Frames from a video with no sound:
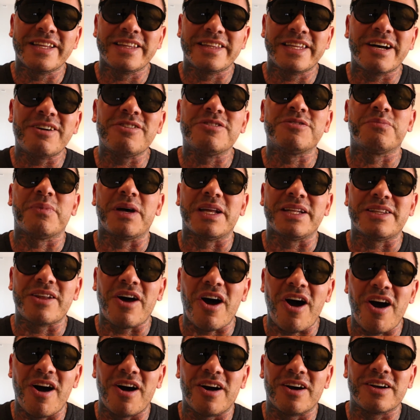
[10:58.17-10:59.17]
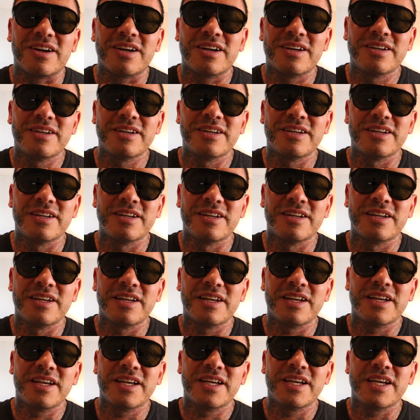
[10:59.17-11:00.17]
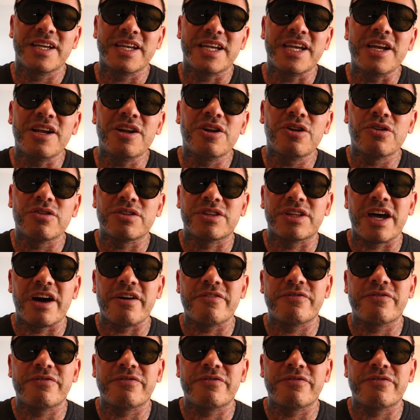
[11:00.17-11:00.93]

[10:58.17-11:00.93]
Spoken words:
dog. He looked